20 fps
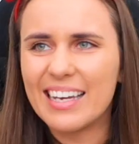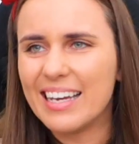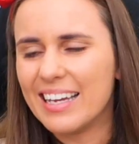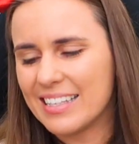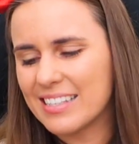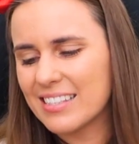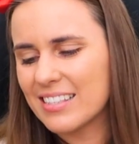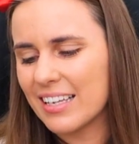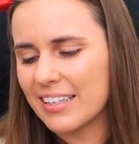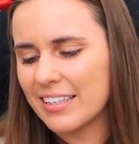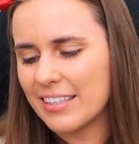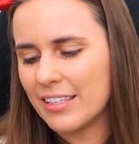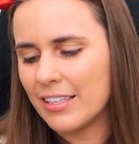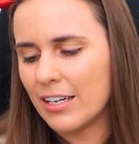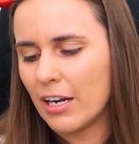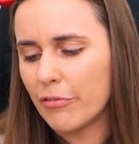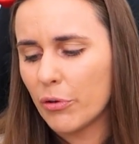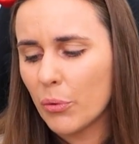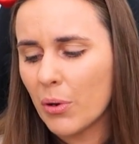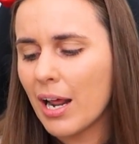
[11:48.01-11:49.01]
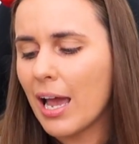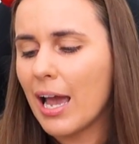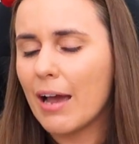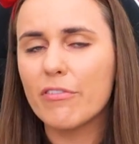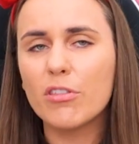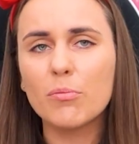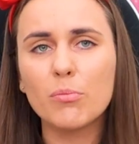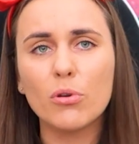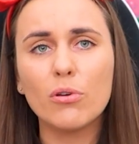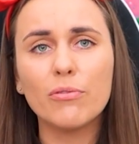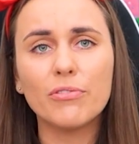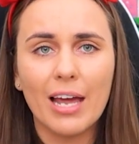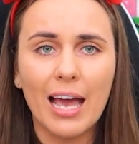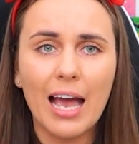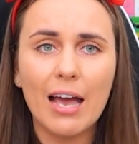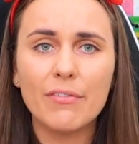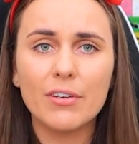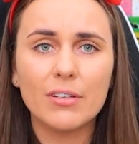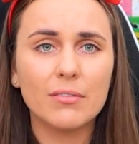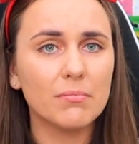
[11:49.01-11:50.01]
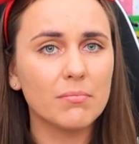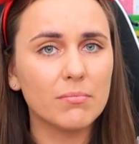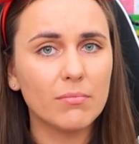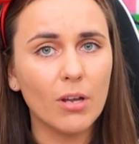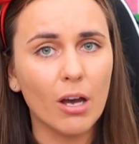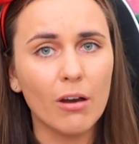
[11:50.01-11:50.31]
it's like, you know, if you want to have the move to have it,